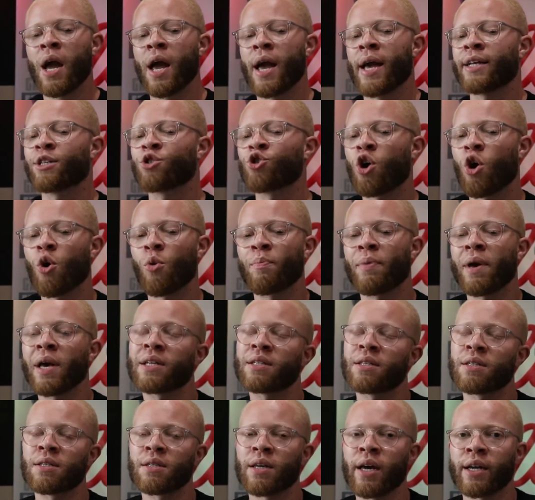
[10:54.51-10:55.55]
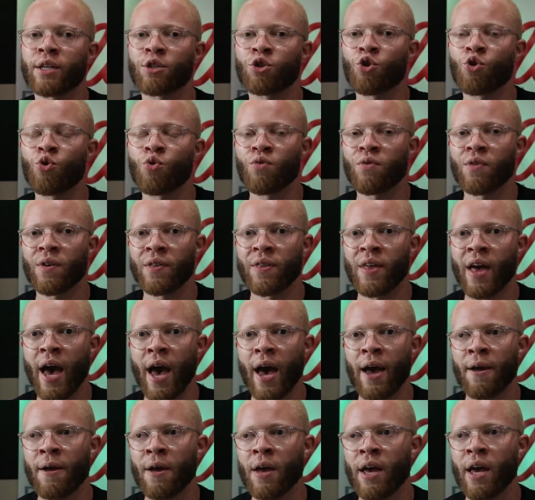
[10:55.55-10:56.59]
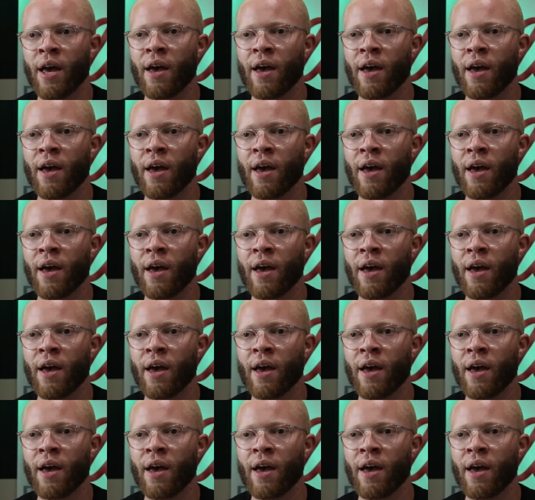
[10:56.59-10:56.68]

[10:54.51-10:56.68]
And so Pixie Set is cool for that.